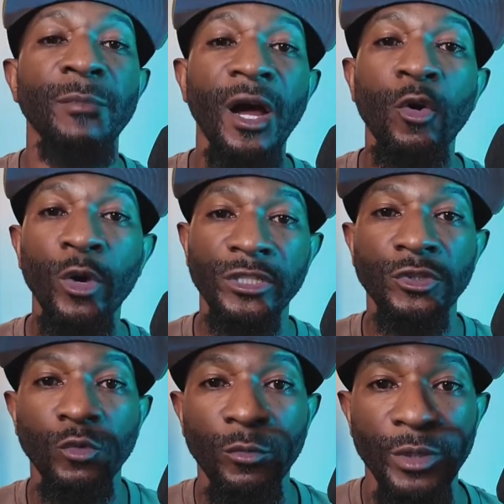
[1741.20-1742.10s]
my
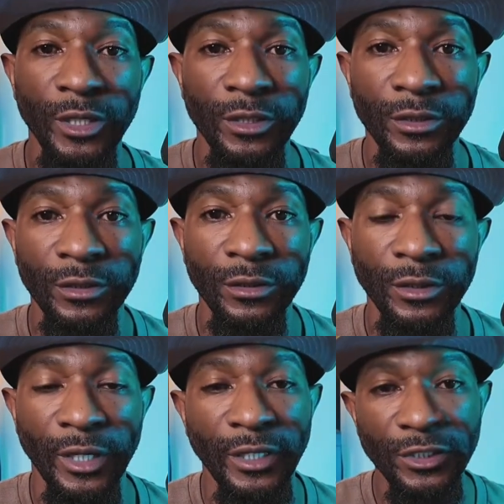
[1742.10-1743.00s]
question would be,
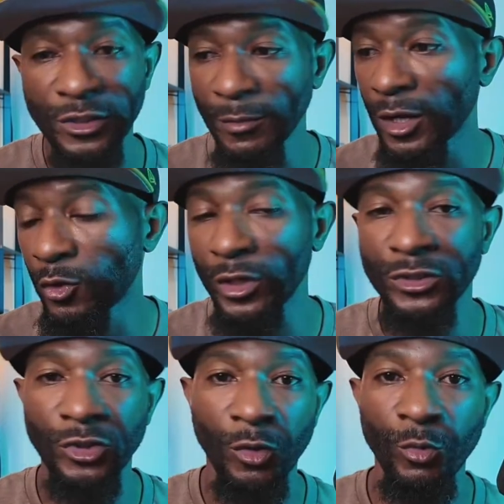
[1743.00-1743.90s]
and this is my
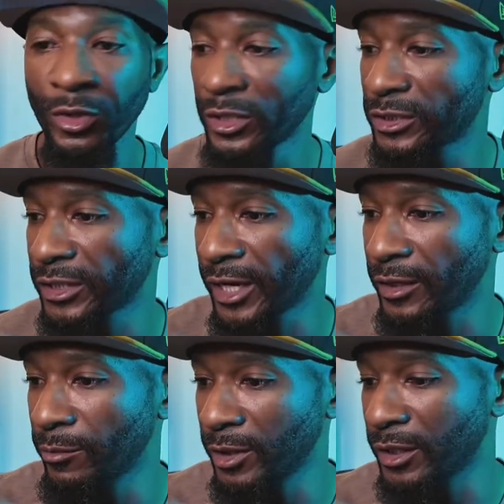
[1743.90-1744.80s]
question, we're gonna get to that in
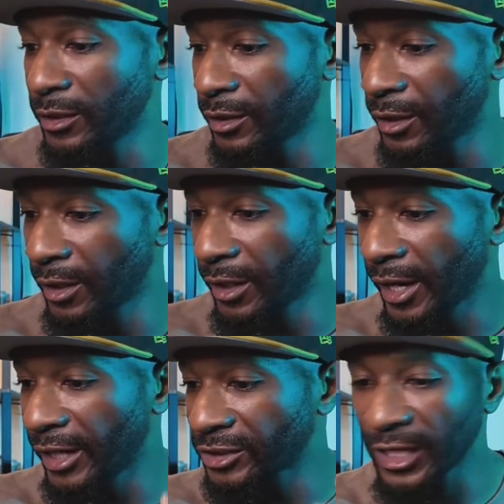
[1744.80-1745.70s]
a minute.
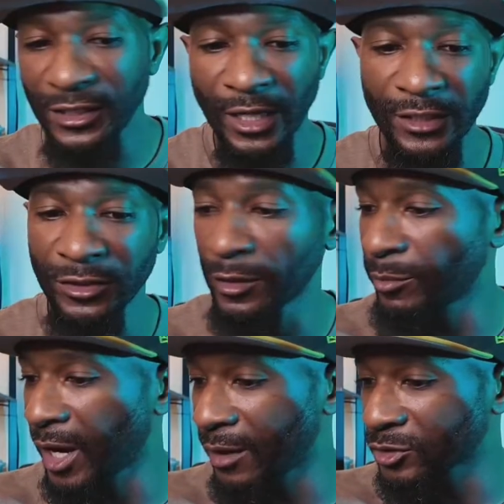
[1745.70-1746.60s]
Hey, shouts out to the
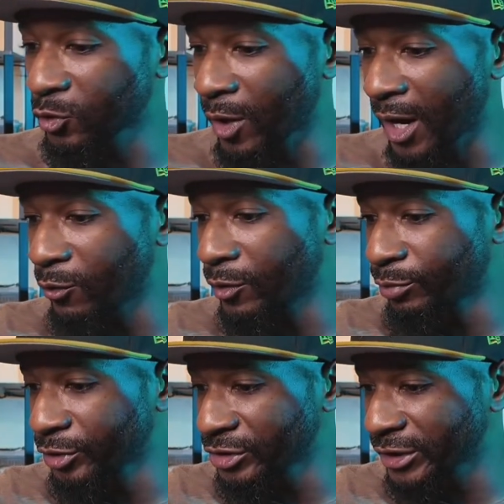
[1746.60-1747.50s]
bomb squad. We
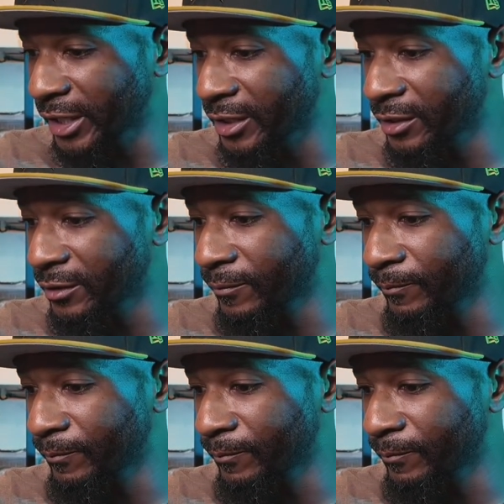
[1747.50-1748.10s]
appreciate it.